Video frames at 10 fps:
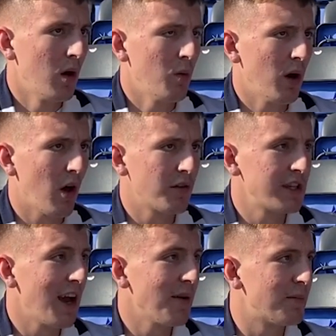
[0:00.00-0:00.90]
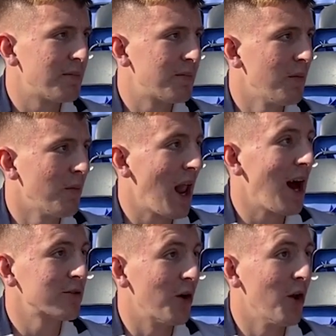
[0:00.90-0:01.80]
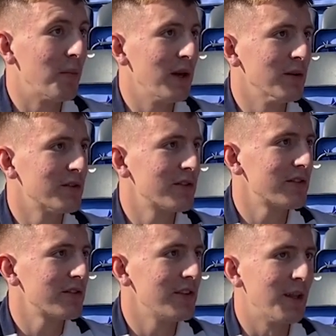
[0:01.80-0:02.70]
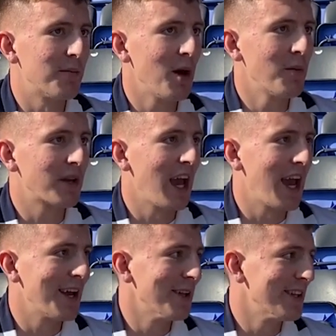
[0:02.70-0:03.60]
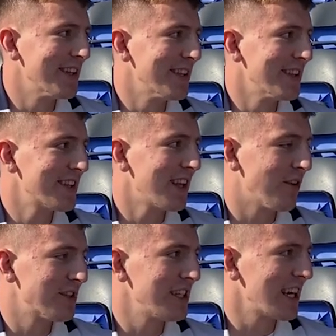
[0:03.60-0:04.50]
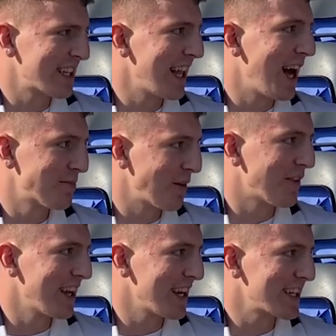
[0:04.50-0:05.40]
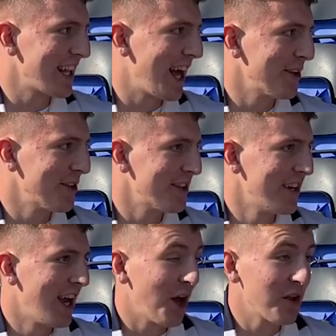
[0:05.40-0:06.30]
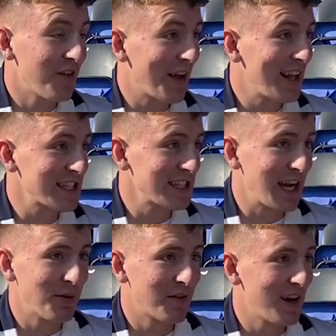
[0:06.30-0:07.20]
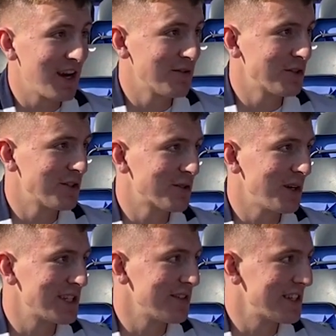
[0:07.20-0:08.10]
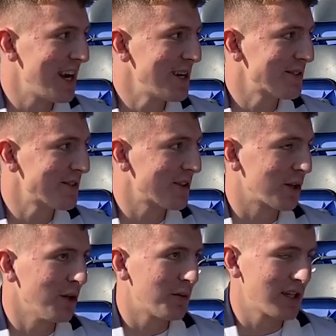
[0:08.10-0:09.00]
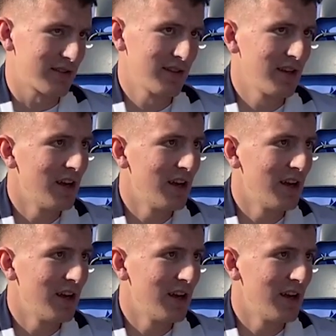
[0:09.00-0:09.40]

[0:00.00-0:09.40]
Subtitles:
Well, obviously, when I was growing up, it was in the Prem with Cahill, and obviously, Jeskalainen, I was a big fan of Jeskalainen. And you found out last night, he played 527 times for the club. That's